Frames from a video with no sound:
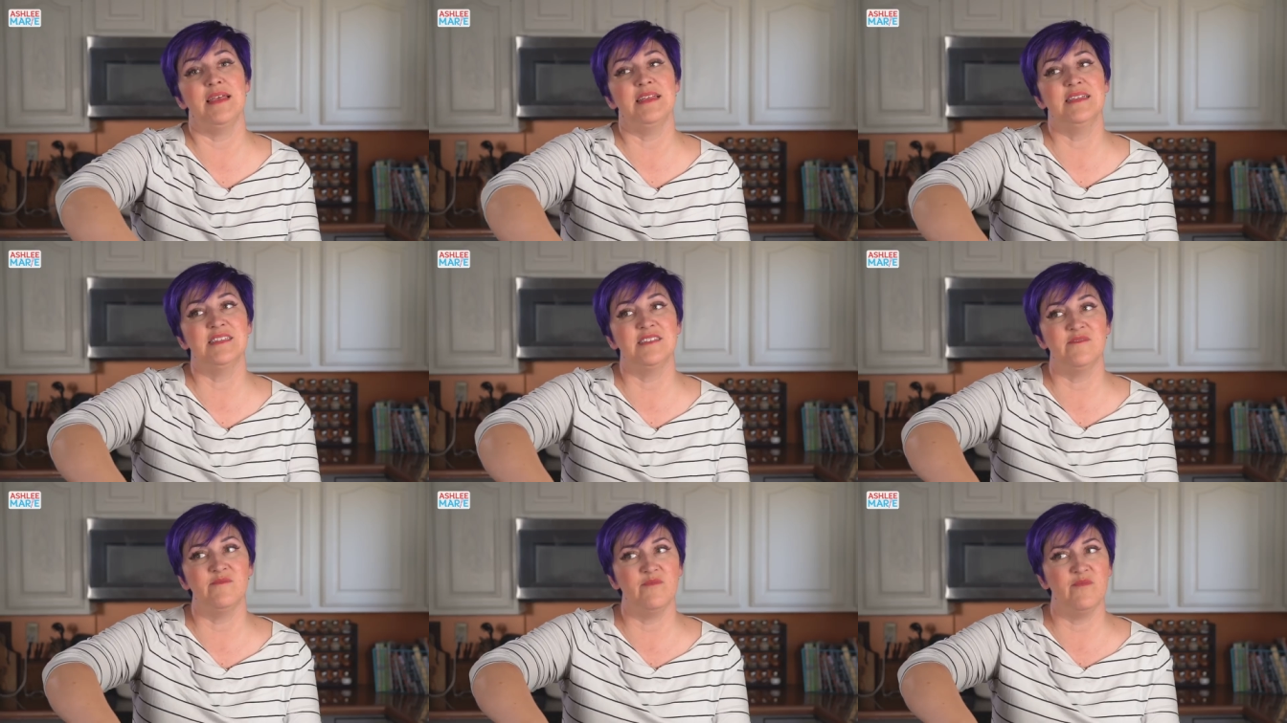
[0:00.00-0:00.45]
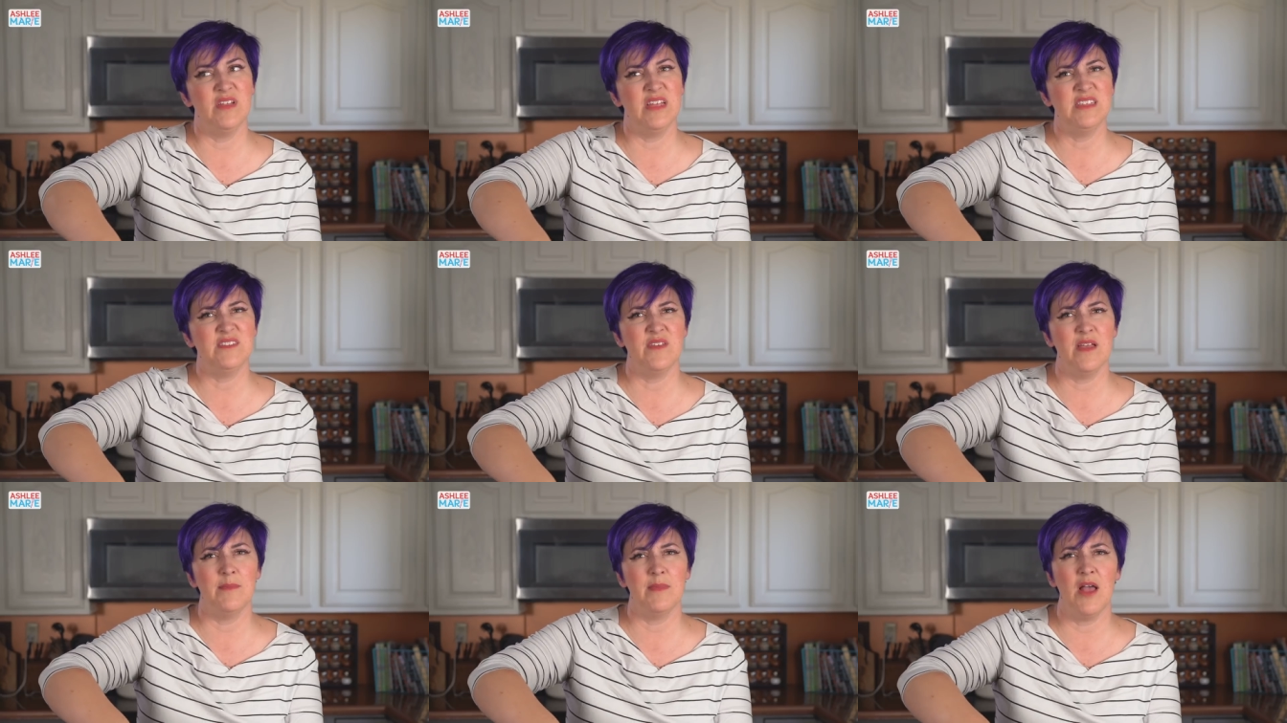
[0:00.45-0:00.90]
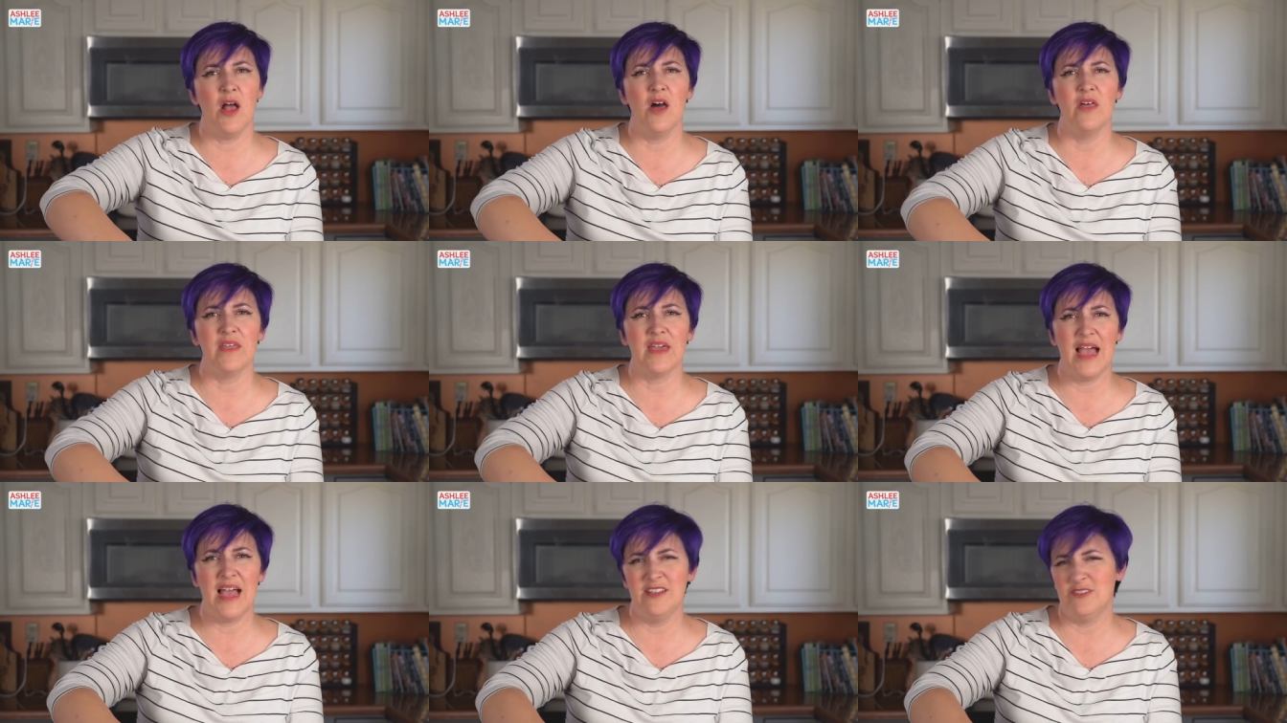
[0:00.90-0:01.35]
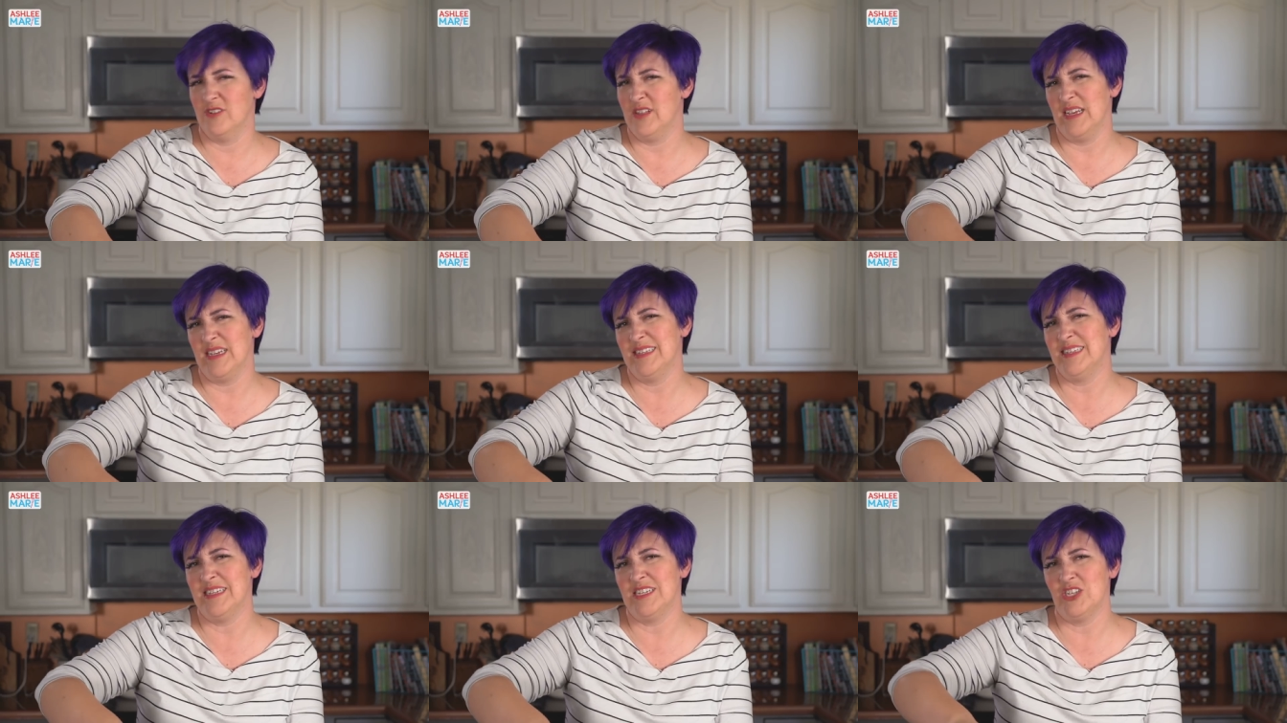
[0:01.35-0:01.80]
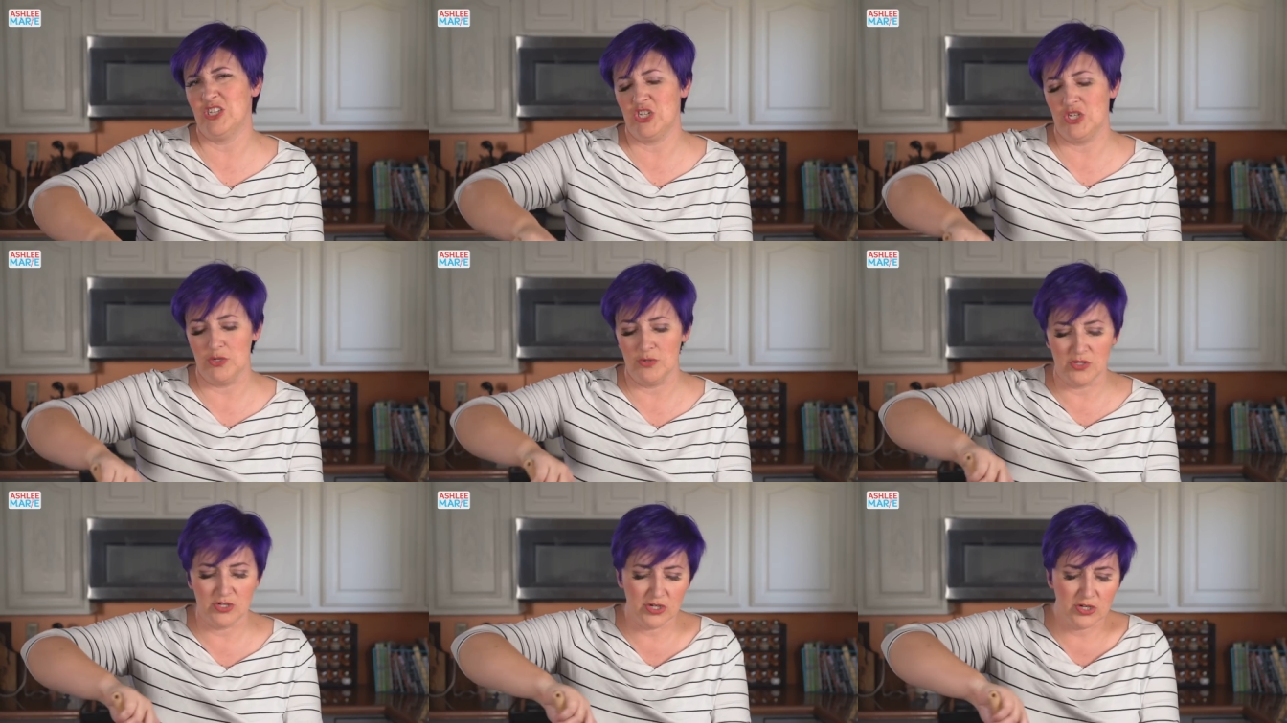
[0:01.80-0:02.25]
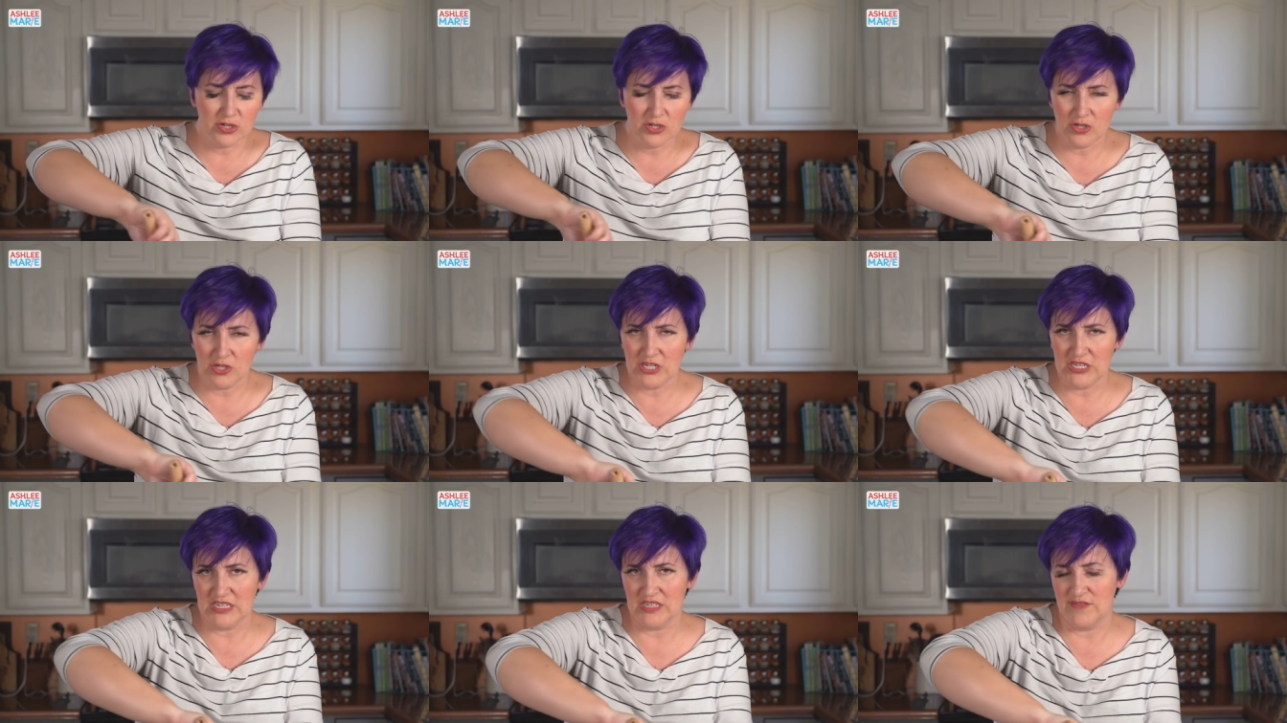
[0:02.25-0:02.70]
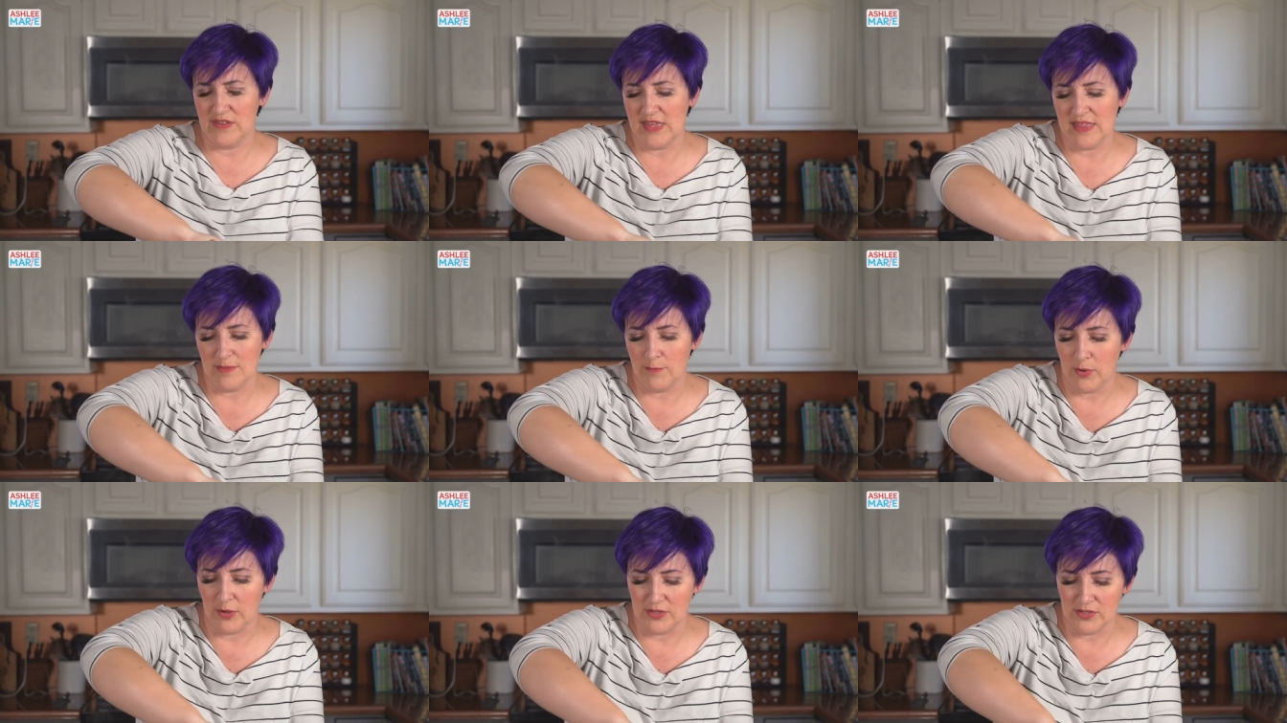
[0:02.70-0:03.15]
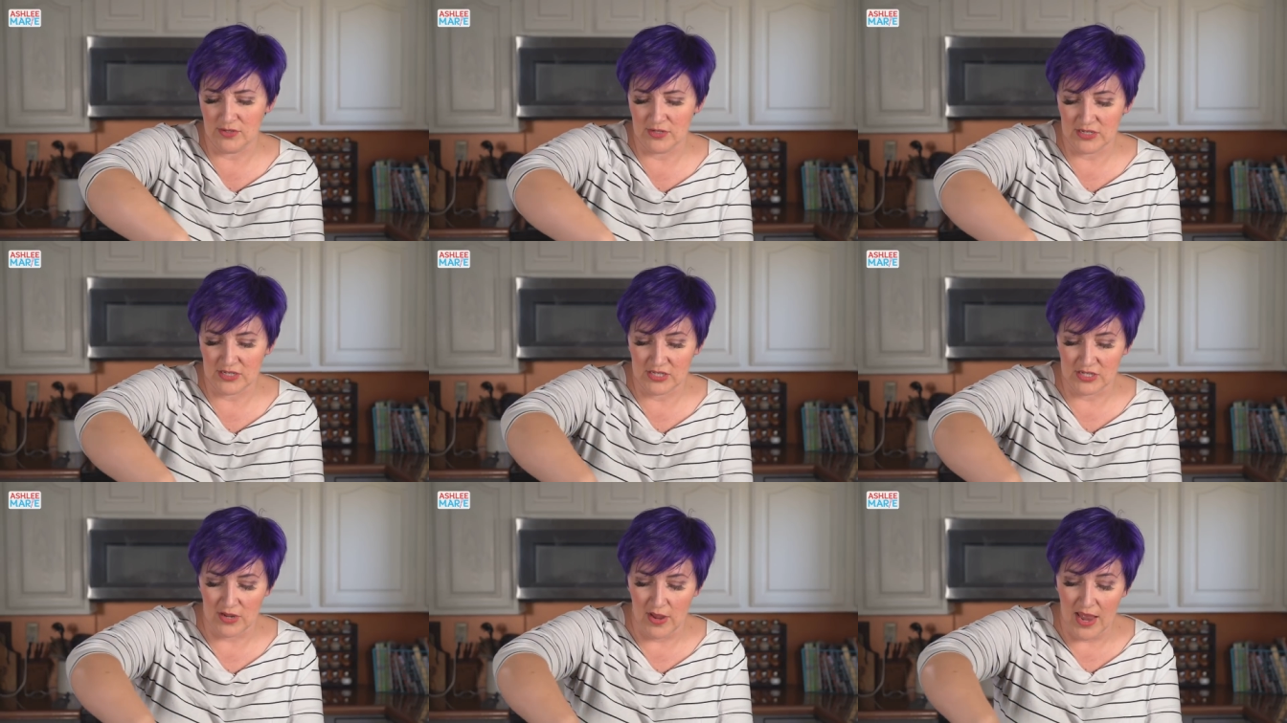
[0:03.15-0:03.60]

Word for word: his family, all the guys are like 6'2". So girls are 6 feet and boys are 6'2".